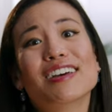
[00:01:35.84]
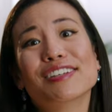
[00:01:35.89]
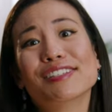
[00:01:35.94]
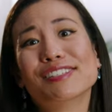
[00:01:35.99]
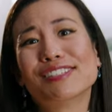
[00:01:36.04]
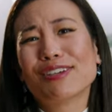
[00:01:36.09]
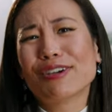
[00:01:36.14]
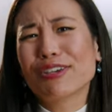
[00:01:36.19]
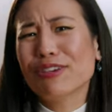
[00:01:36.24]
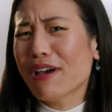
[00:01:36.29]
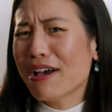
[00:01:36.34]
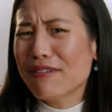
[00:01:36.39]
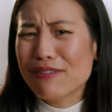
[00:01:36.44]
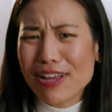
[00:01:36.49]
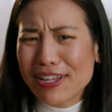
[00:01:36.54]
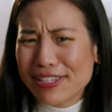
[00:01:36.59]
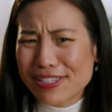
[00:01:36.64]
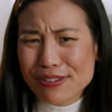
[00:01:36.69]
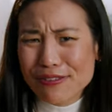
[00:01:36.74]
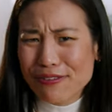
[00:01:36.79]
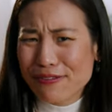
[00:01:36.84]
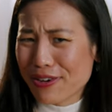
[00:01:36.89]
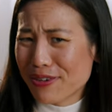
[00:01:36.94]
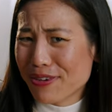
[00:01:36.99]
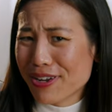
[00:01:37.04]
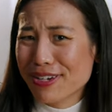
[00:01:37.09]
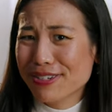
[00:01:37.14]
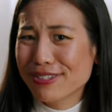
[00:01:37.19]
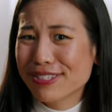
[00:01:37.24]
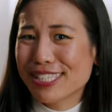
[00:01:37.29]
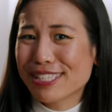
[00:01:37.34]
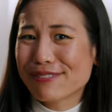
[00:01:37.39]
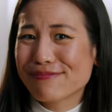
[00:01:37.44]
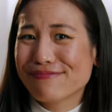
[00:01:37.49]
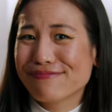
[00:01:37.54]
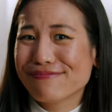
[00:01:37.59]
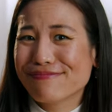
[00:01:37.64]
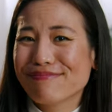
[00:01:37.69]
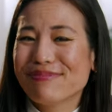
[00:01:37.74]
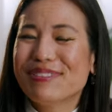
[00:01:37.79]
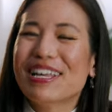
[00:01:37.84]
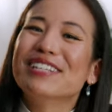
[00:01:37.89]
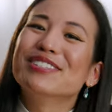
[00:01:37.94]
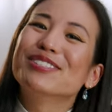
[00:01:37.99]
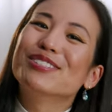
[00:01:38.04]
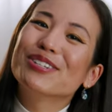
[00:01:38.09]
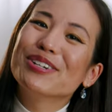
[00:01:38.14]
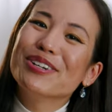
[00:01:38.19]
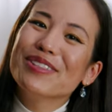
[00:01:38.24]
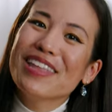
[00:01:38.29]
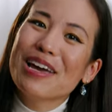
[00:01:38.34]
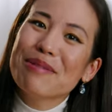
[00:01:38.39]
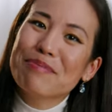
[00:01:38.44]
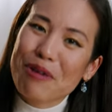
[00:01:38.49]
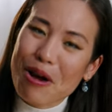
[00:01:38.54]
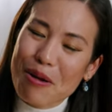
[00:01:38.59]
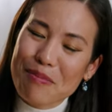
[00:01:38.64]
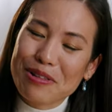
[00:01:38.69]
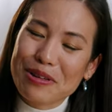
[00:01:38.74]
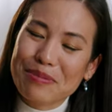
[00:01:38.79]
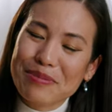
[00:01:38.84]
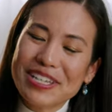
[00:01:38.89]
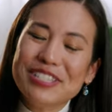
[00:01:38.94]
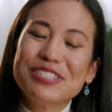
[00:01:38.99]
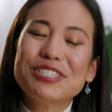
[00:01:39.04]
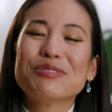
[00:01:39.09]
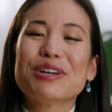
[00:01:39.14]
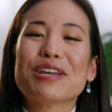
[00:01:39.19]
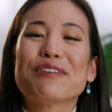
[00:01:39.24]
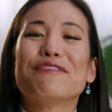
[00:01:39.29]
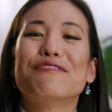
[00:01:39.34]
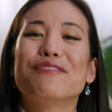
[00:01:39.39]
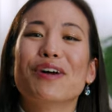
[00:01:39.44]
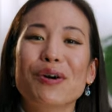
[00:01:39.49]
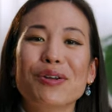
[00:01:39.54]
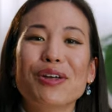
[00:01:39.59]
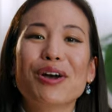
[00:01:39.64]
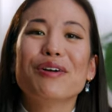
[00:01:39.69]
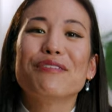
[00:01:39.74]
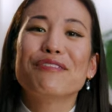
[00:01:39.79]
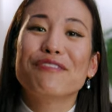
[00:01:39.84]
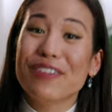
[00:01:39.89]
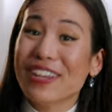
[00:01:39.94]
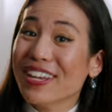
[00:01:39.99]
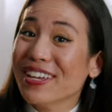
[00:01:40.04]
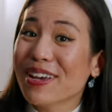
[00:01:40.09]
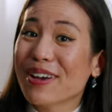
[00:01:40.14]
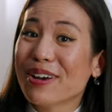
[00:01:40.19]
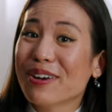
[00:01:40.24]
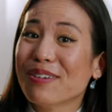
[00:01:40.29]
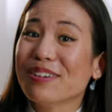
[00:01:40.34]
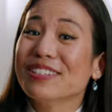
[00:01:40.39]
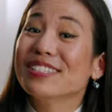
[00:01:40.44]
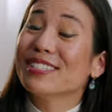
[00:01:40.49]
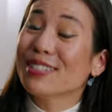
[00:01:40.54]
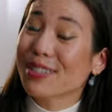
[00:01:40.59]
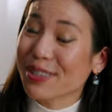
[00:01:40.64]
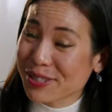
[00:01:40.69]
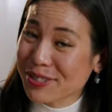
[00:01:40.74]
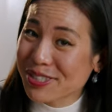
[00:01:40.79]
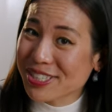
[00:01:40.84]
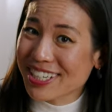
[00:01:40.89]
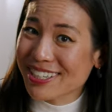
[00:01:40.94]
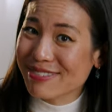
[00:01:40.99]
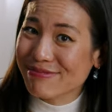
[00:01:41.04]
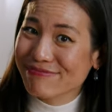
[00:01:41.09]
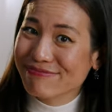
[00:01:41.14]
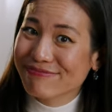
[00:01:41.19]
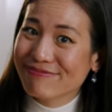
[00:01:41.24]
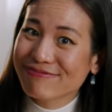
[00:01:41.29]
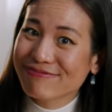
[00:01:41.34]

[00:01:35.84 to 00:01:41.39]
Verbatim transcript: So you have lots of photos. Let's turn that problem into a photo video solution.